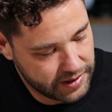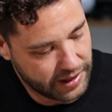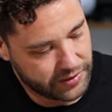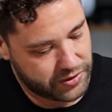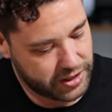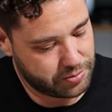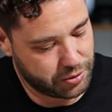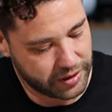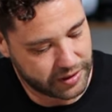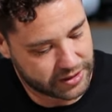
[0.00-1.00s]
Now, just
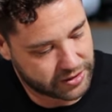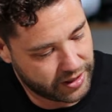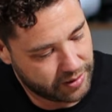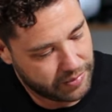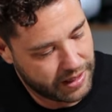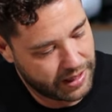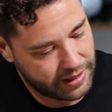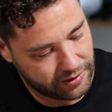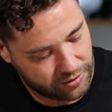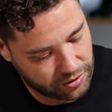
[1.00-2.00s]
putting the screen back
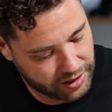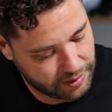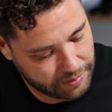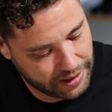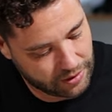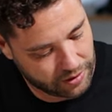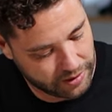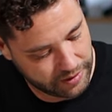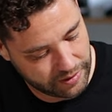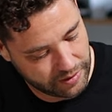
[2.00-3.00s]
and turning it back
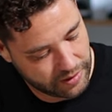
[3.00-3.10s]
on,